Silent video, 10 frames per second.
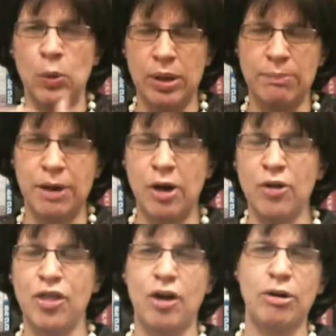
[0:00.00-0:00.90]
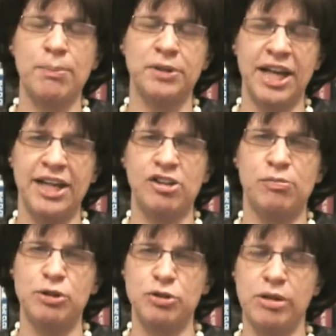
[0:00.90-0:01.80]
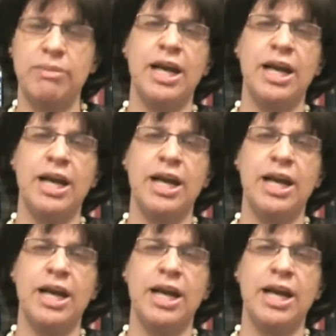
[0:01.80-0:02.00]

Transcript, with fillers: When both are in place, between